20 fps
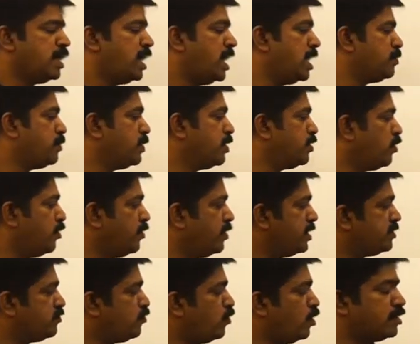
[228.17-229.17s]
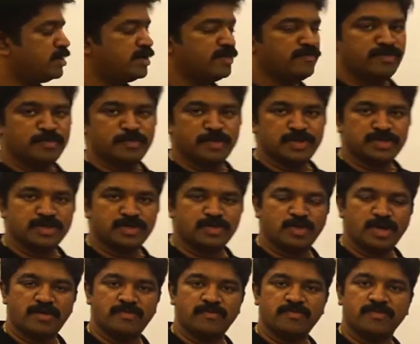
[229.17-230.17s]
Admin overhead, what information you
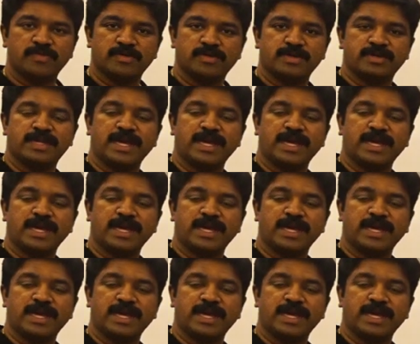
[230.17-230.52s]
have?